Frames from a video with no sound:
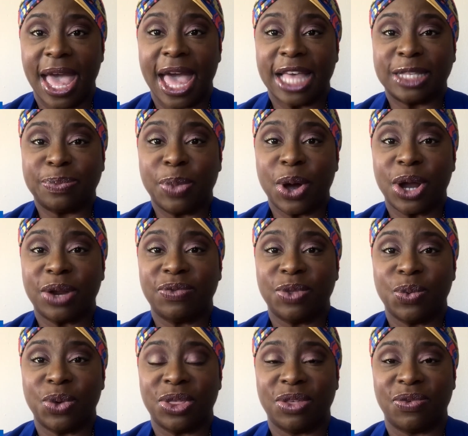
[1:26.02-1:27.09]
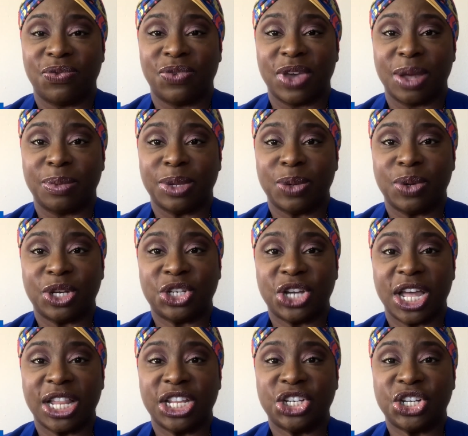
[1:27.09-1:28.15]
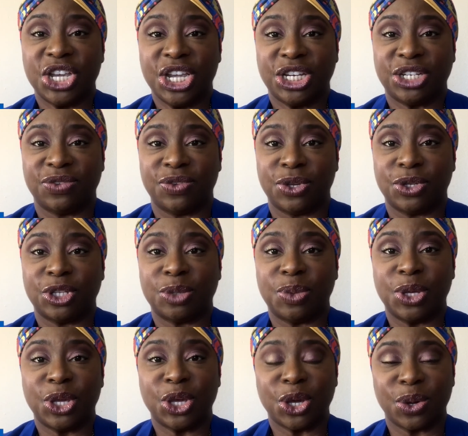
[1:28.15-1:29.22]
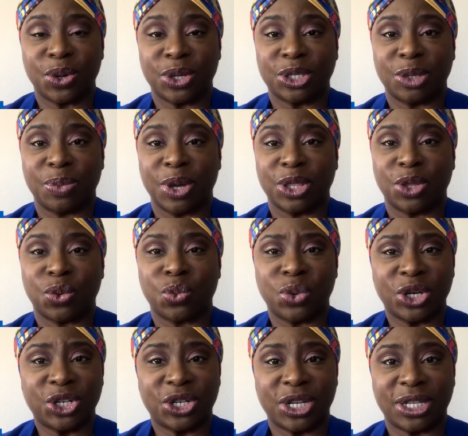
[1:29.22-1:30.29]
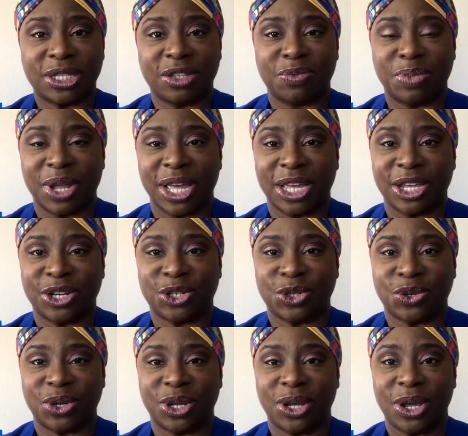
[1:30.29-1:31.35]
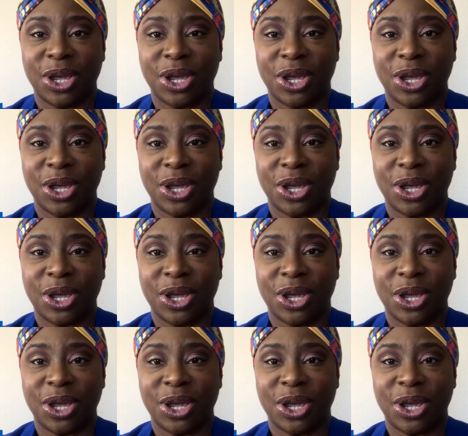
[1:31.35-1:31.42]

As part of the Withum family, we challenge each of you to be curious about the richness of Black history.